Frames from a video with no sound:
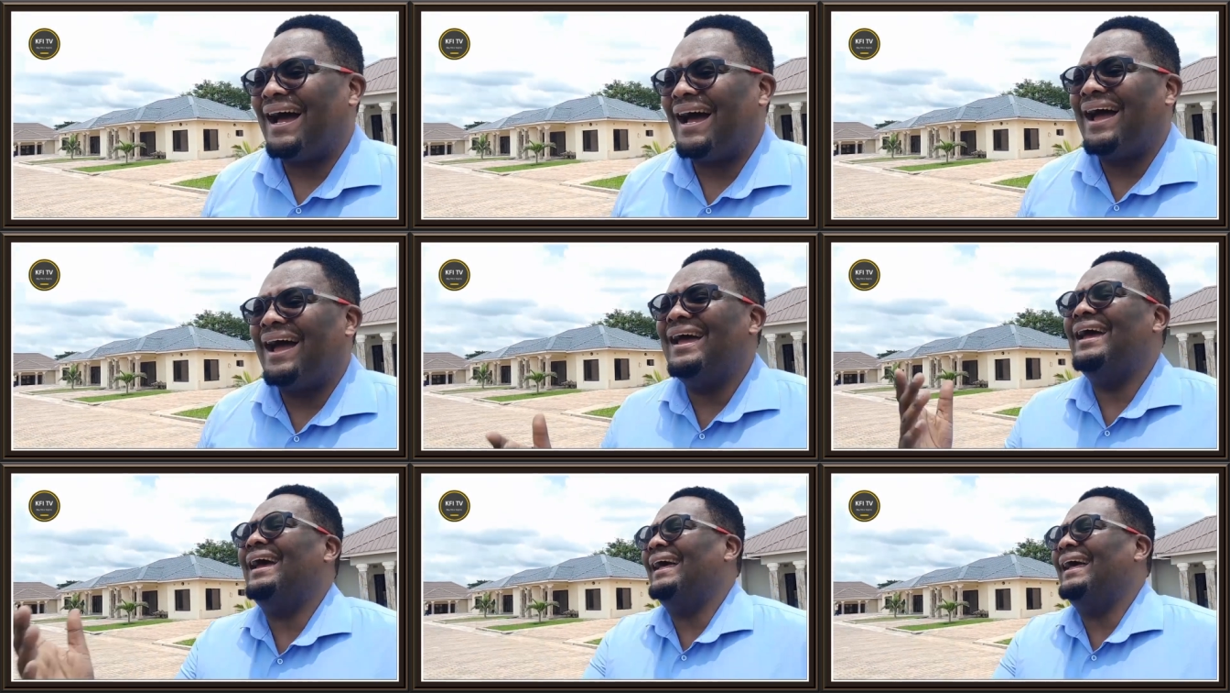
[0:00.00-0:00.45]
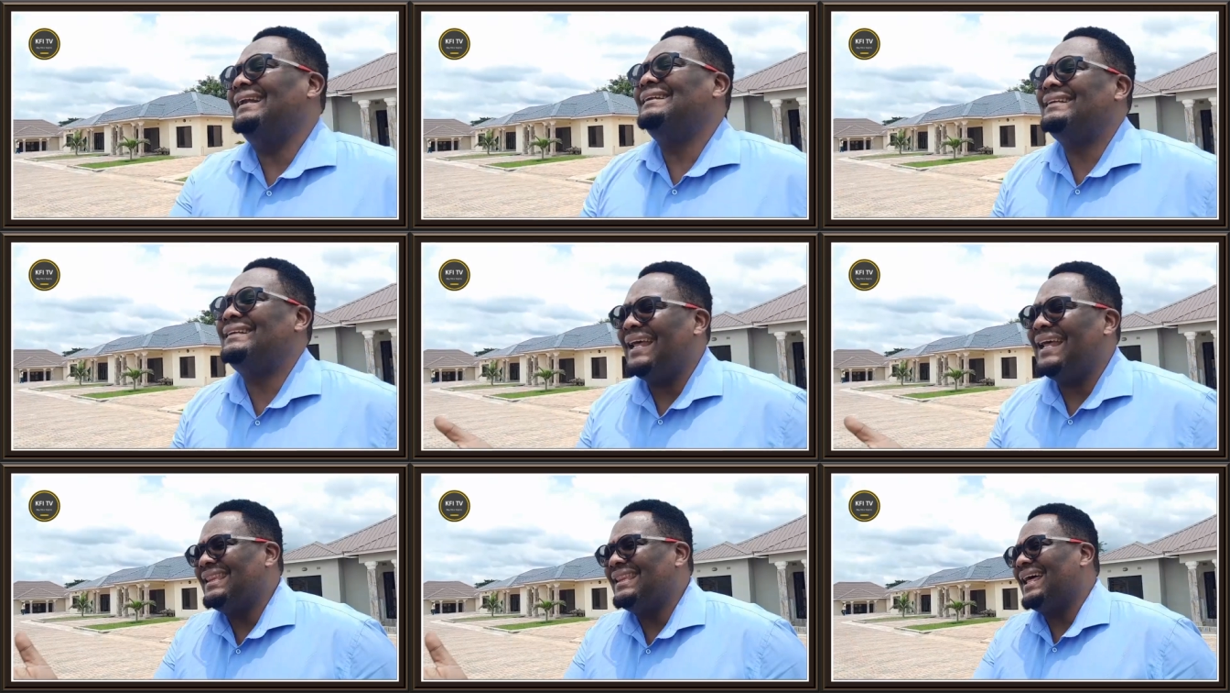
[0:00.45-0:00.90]
I
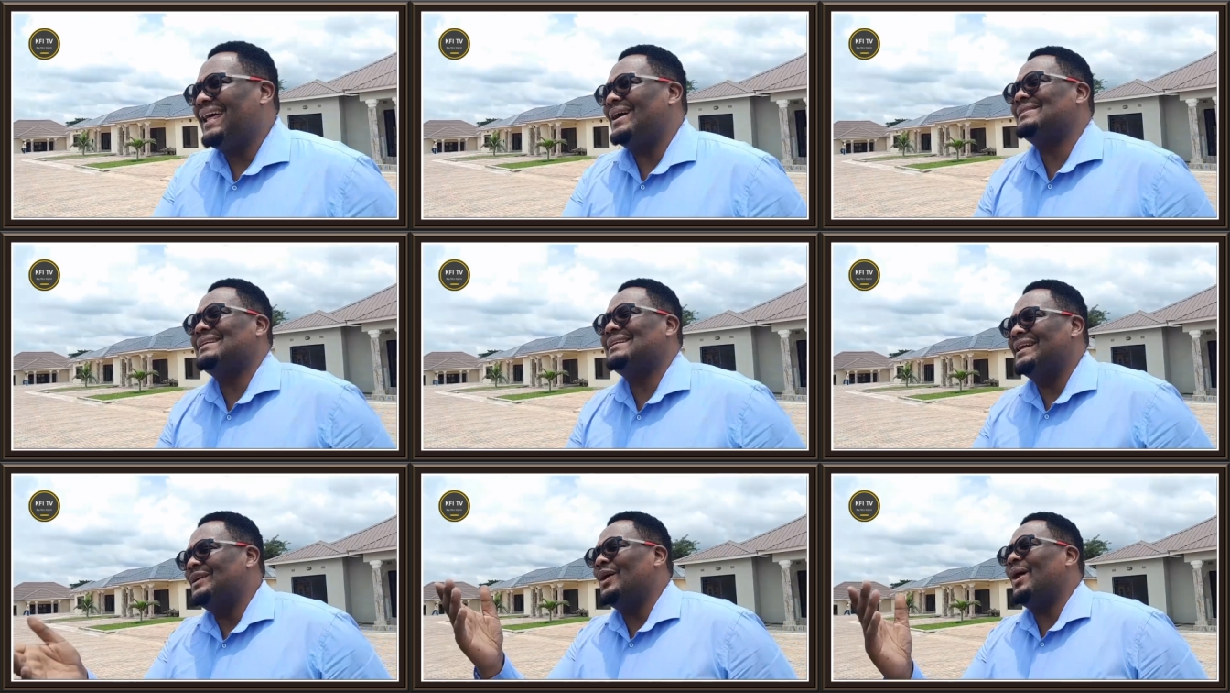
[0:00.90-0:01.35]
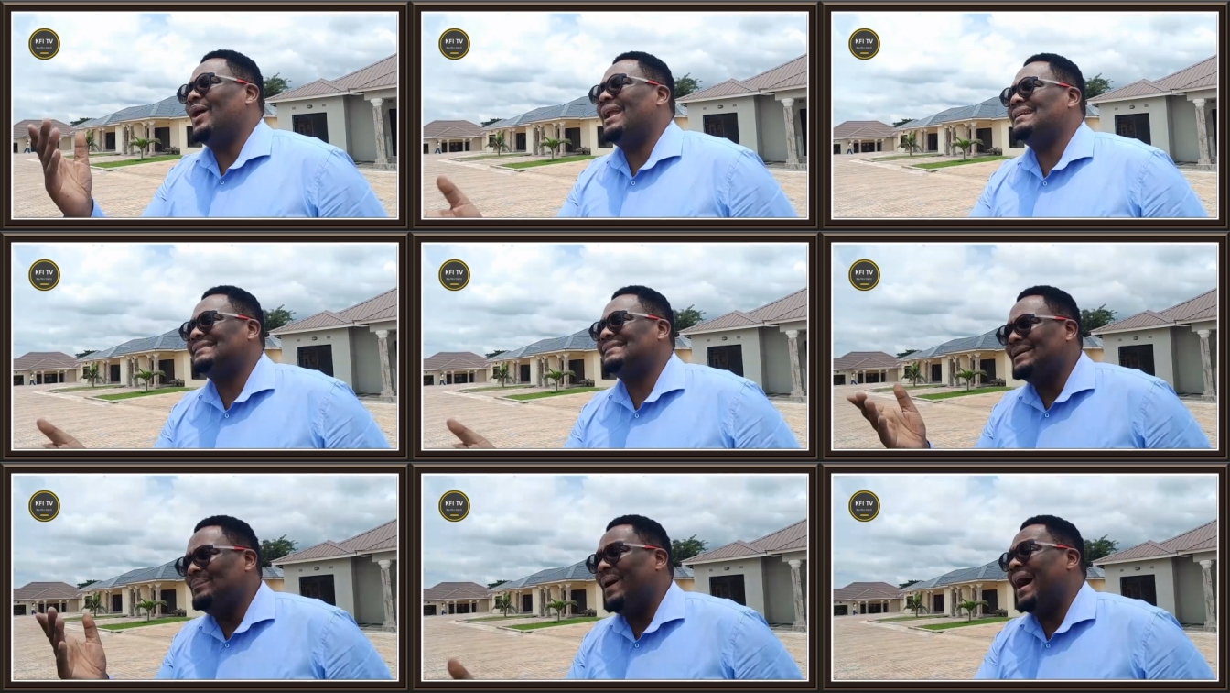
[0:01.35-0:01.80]
earn
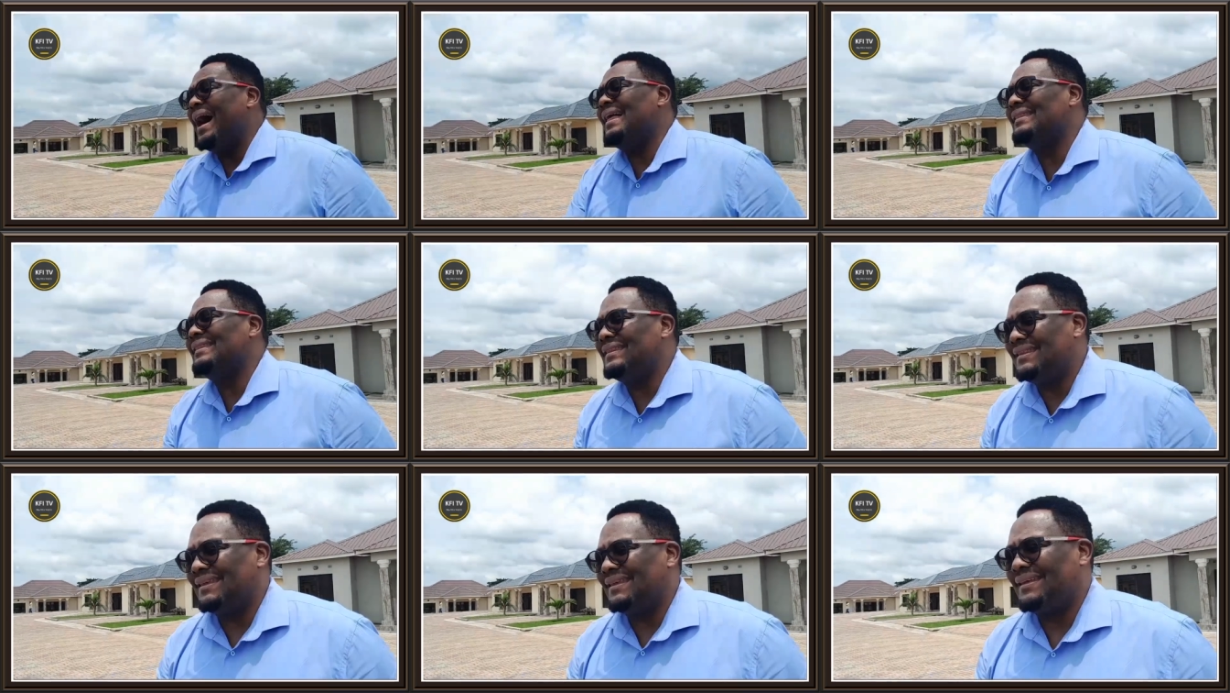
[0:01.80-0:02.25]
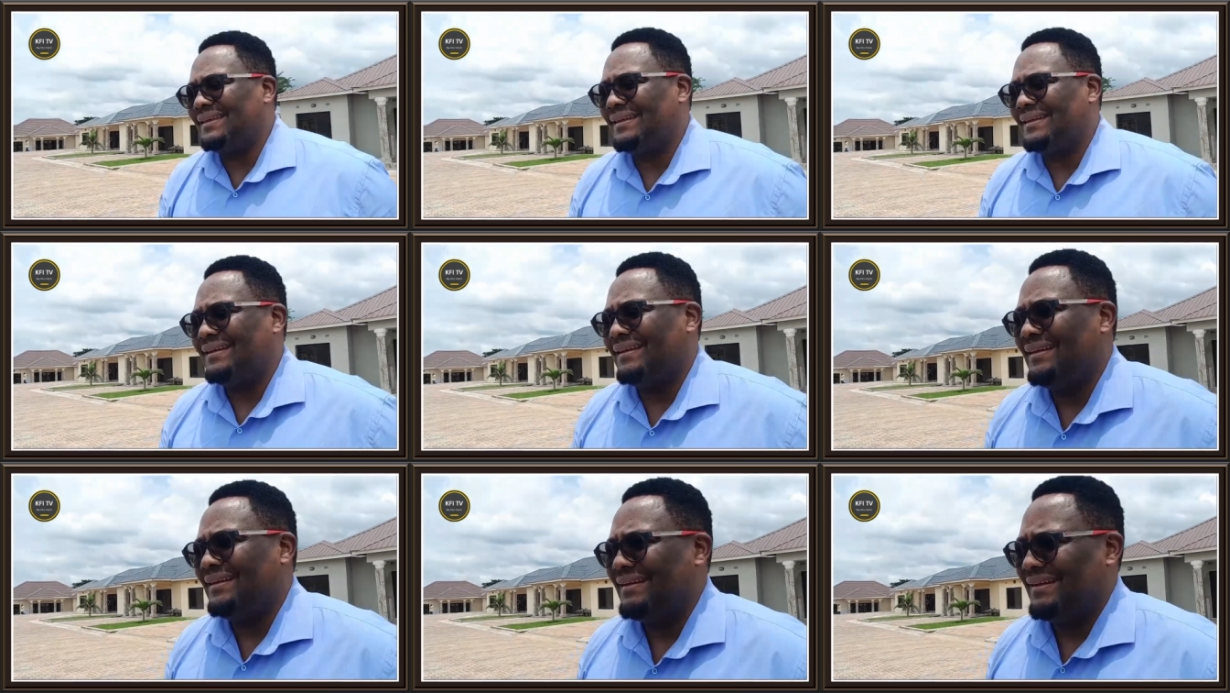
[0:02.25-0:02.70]
$10,000 a
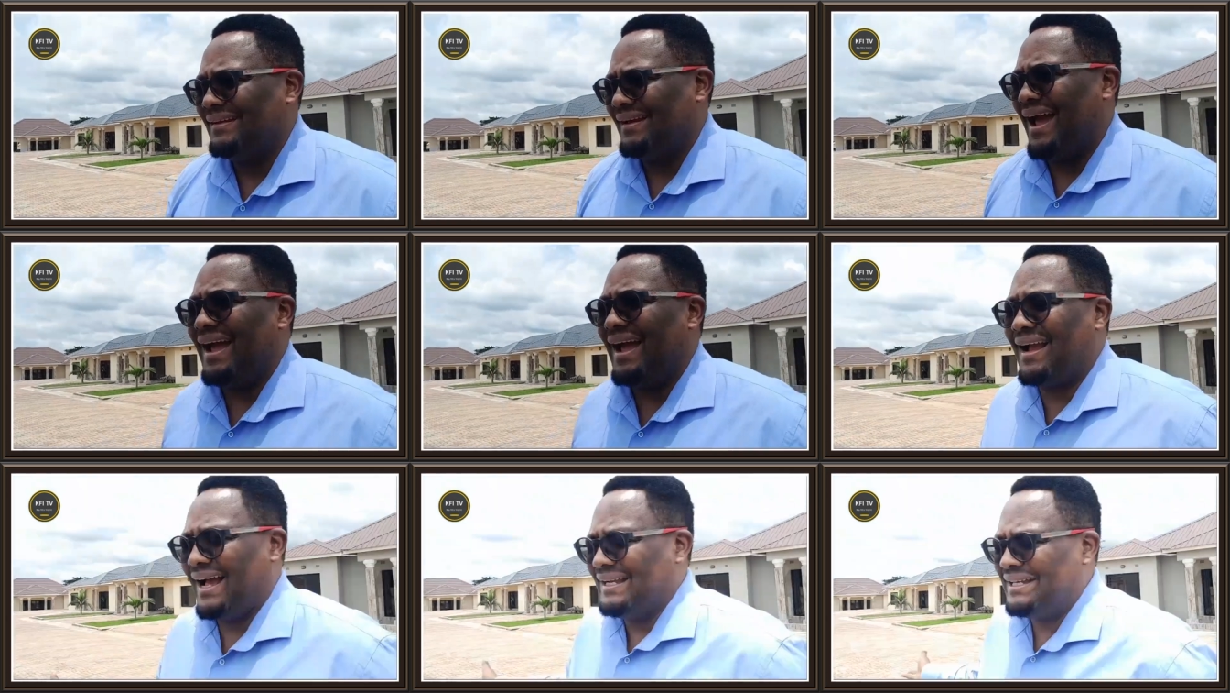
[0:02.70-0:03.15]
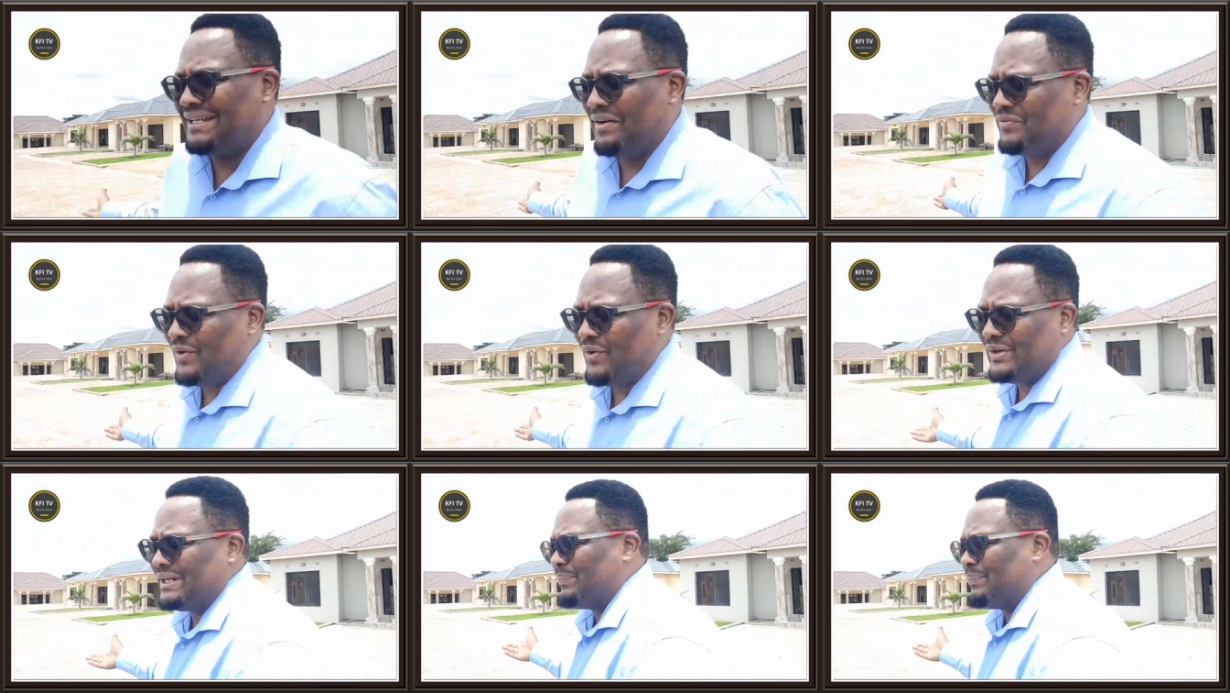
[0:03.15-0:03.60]
month. I can't
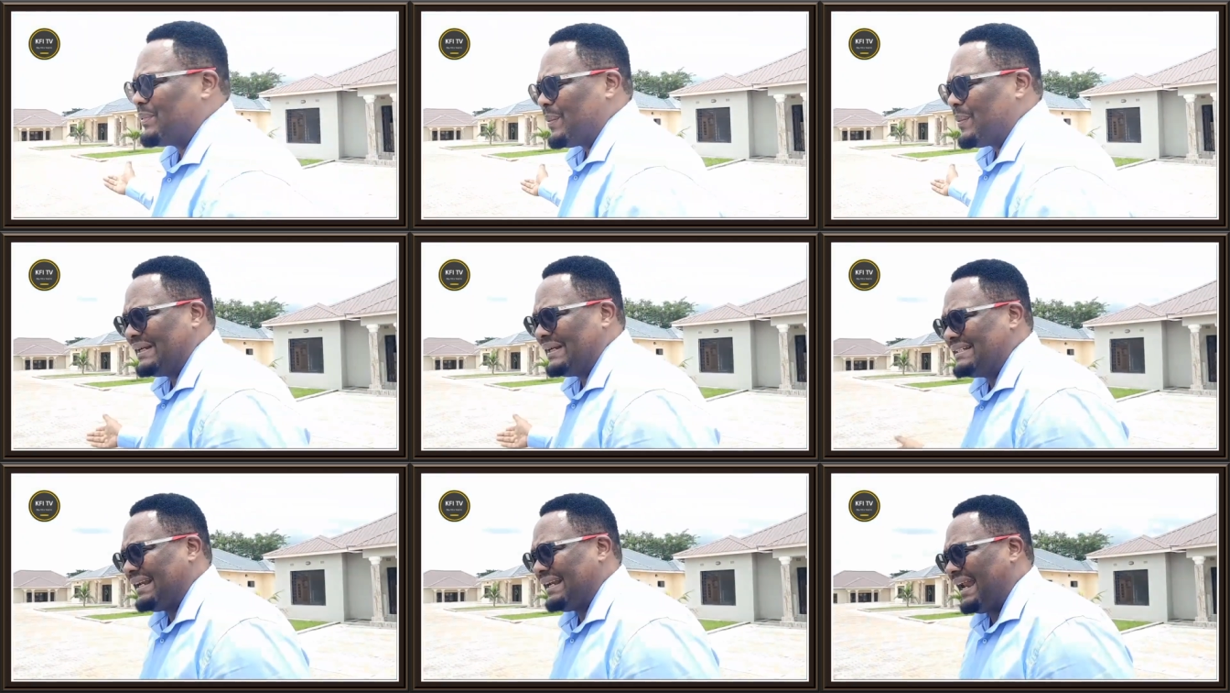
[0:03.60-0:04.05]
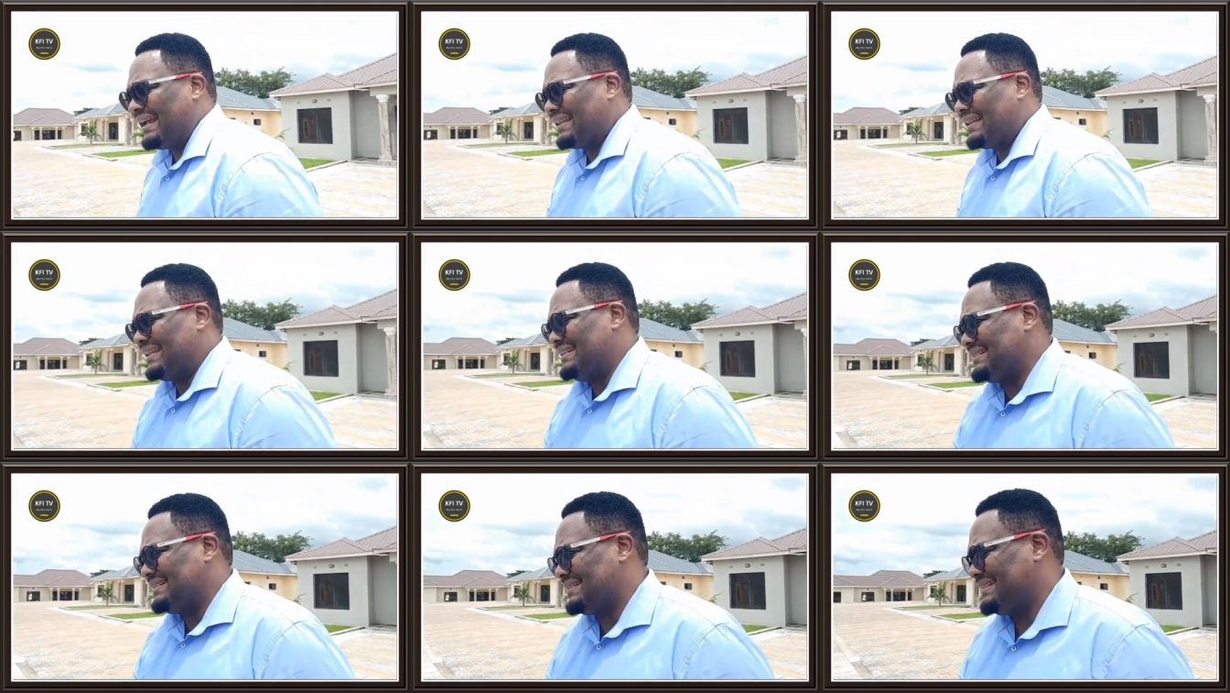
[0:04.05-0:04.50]
afford the property like
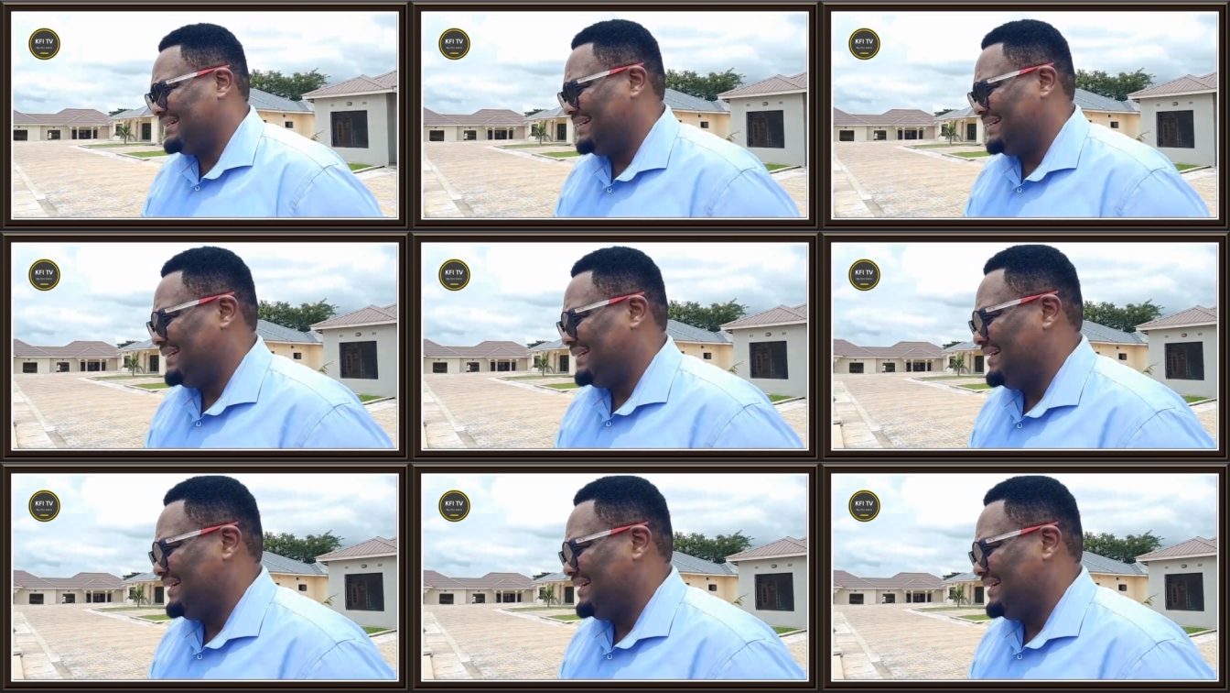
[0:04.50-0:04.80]
this.